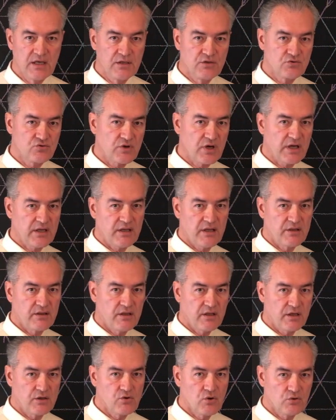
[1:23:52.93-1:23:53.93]
dry, and
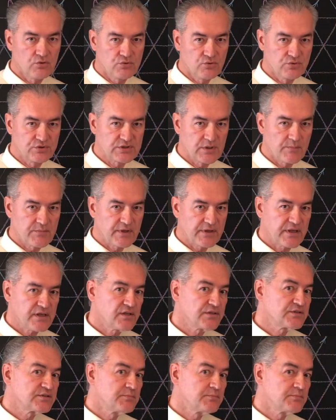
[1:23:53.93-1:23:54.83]
they go do something else.